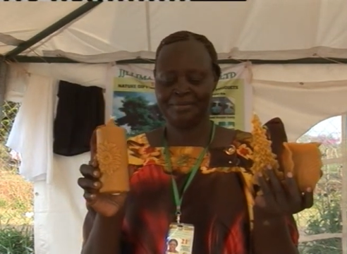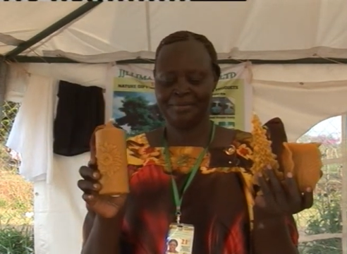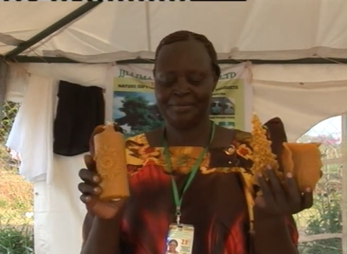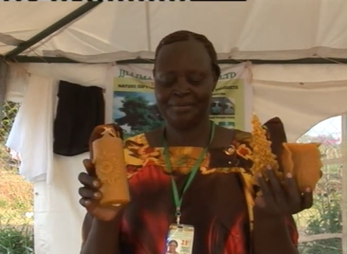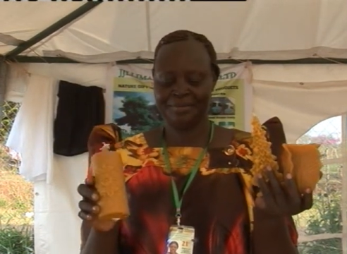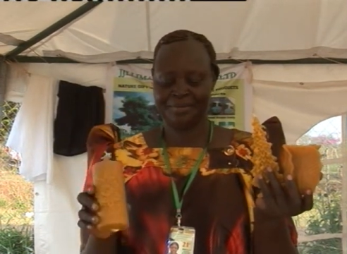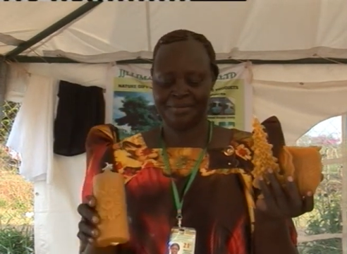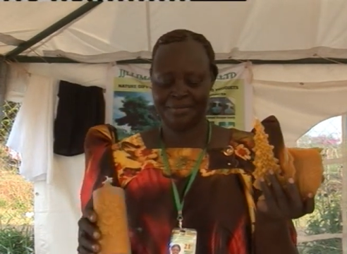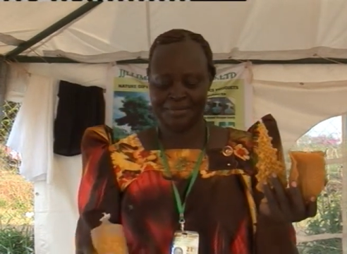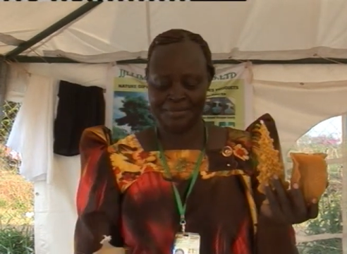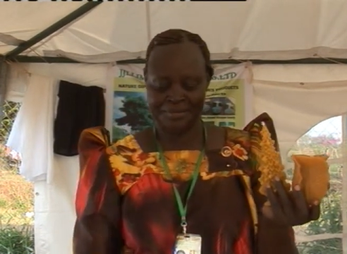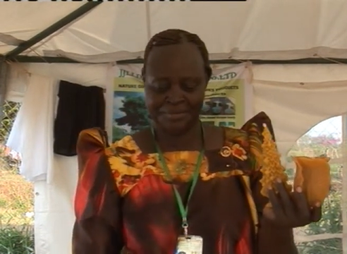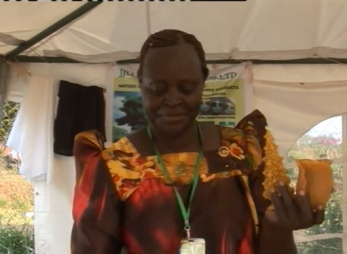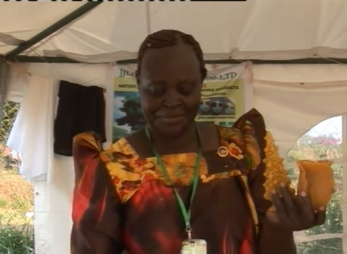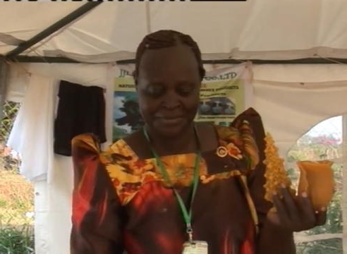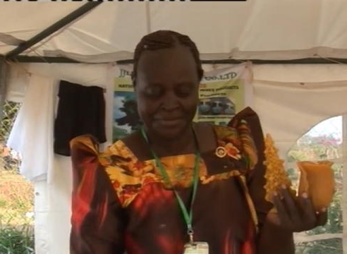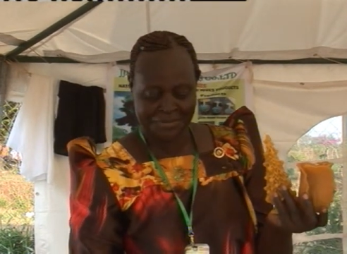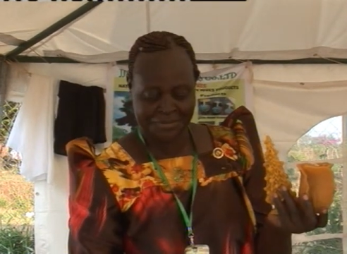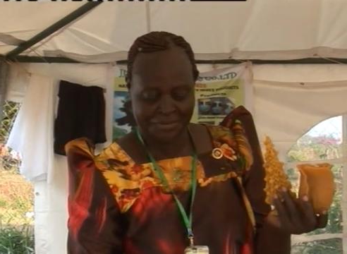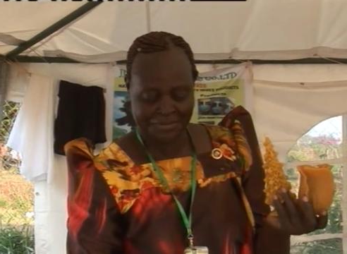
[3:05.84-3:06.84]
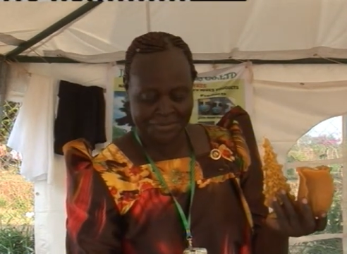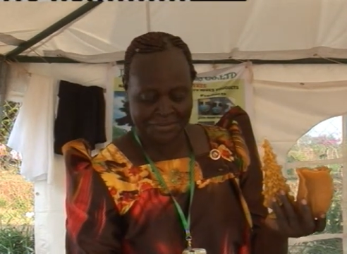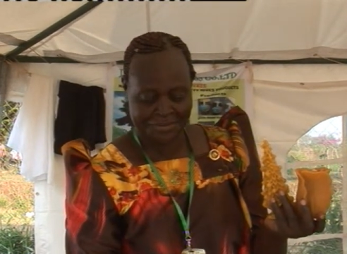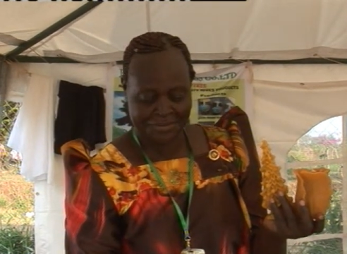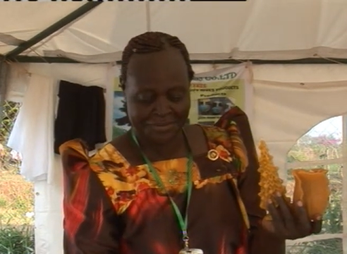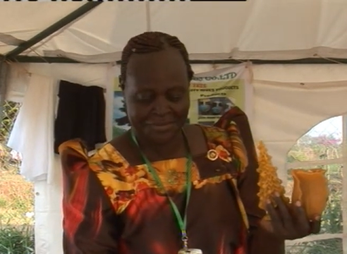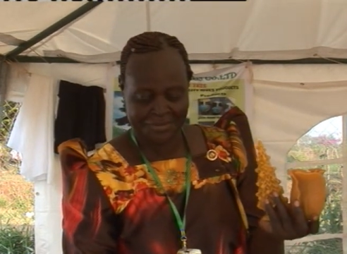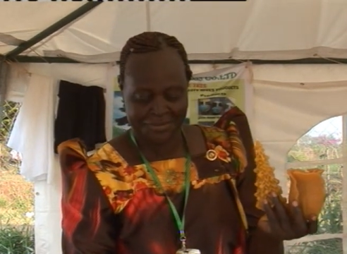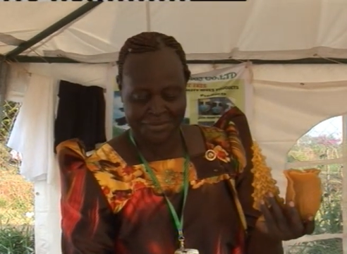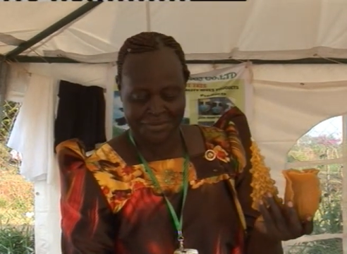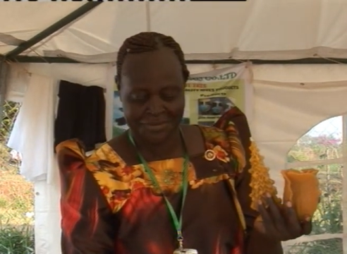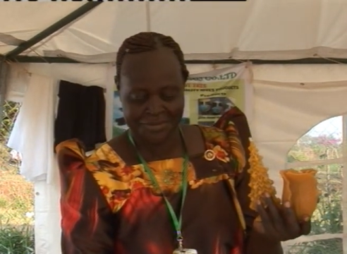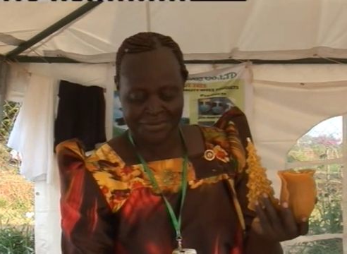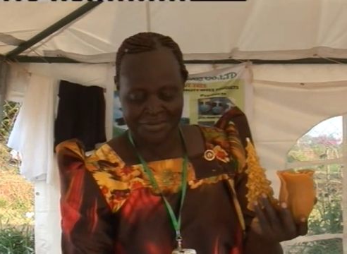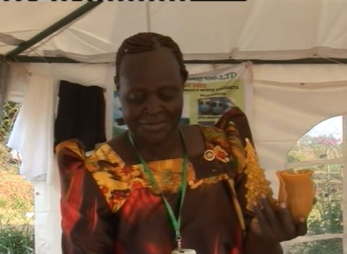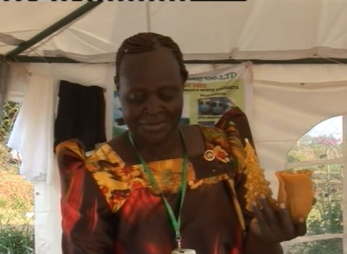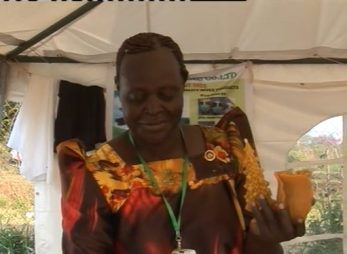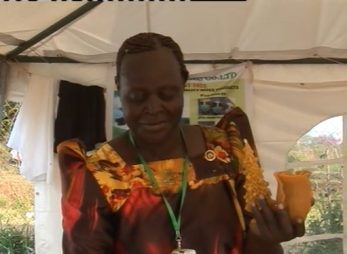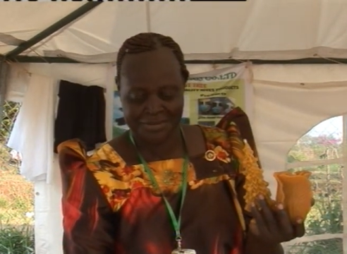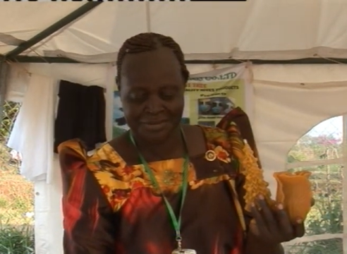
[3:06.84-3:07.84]

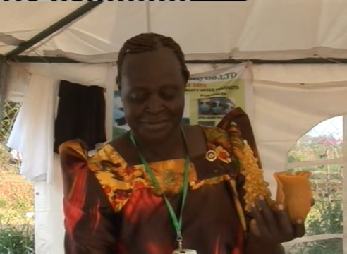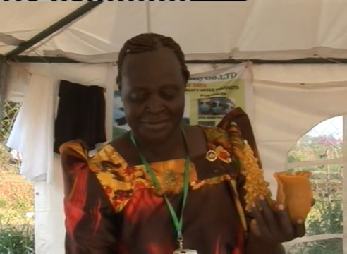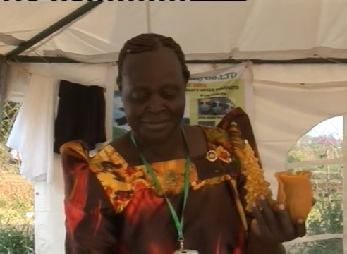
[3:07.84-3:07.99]
(silence)